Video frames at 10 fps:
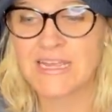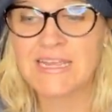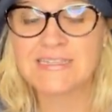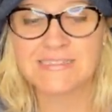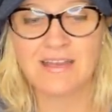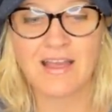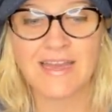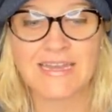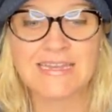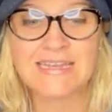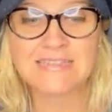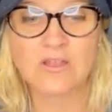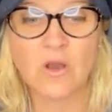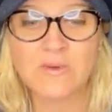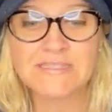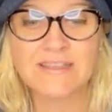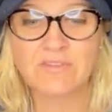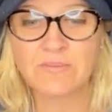he is nine and he is always giving